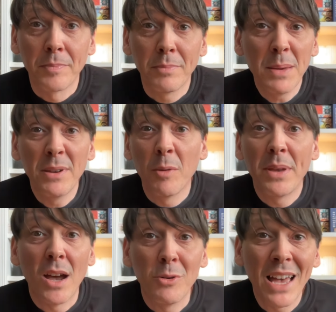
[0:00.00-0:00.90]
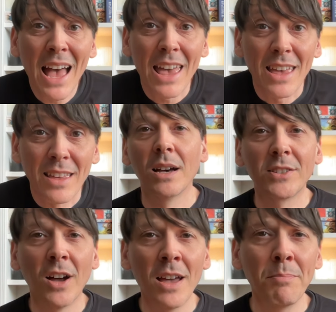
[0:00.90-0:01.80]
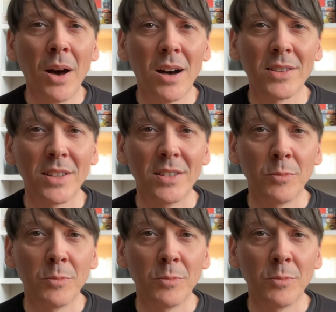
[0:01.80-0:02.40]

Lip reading: Maybe it'll be okay. As time passes